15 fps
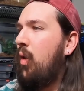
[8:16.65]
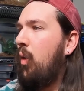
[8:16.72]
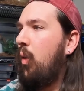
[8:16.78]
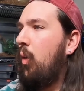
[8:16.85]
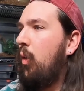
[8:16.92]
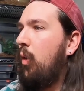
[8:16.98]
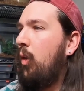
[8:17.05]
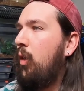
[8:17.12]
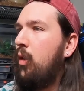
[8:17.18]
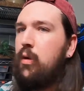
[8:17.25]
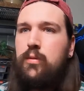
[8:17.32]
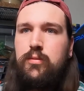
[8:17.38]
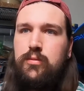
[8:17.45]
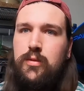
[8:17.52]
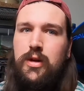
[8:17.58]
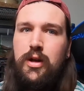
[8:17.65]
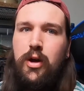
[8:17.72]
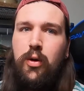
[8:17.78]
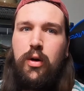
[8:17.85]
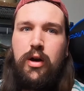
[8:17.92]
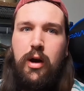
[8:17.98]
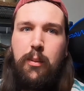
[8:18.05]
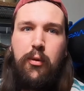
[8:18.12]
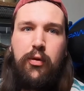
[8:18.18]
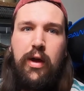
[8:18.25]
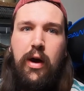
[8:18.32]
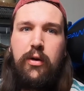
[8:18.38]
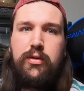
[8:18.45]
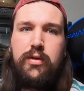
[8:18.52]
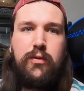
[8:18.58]
or, you know, a couple
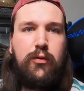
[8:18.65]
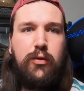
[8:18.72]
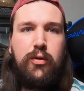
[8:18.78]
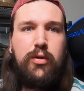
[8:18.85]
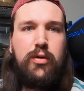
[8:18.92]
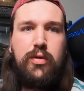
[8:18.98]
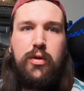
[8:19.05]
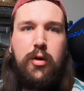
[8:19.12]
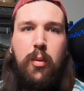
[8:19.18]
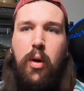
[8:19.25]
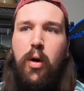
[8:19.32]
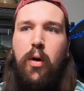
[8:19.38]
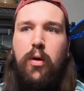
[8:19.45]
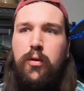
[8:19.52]
thousand for them all,